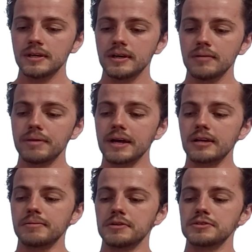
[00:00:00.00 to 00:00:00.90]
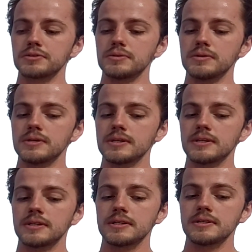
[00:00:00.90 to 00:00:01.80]
back in middle school, I
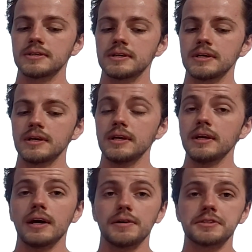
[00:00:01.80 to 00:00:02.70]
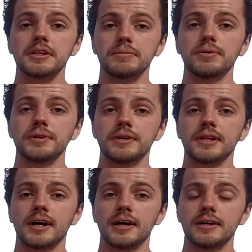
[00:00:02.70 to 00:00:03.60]
was getting bullied a
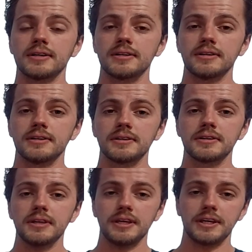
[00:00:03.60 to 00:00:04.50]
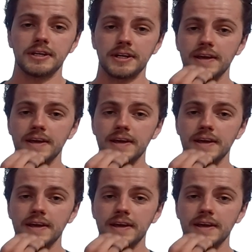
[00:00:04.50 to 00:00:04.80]
lot, and